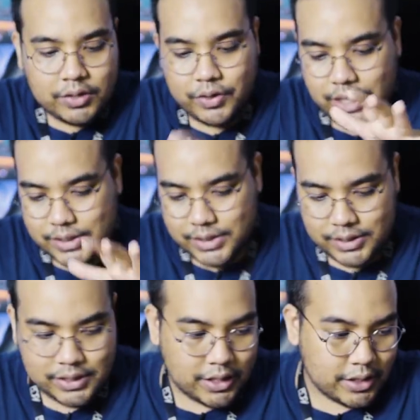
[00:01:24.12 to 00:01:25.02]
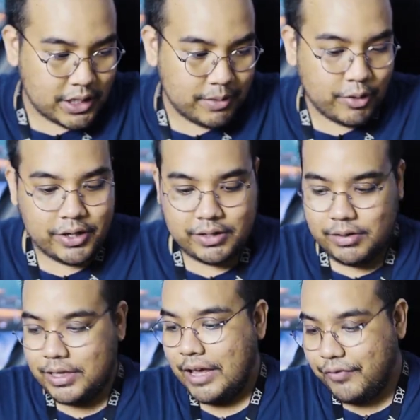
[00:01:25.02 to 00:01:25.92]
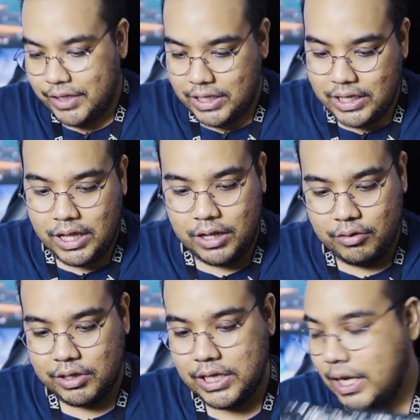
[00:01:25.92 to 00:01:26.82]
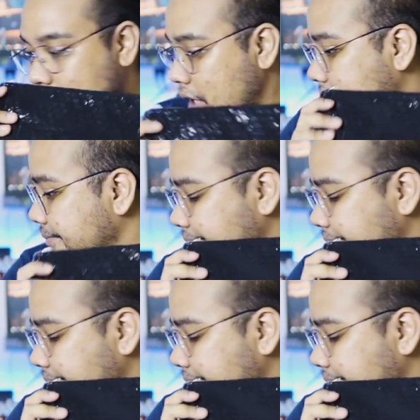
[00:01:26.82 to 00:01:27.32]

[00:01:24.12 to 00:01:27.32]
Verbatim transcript: so yes this is another keyboard definitely looking at it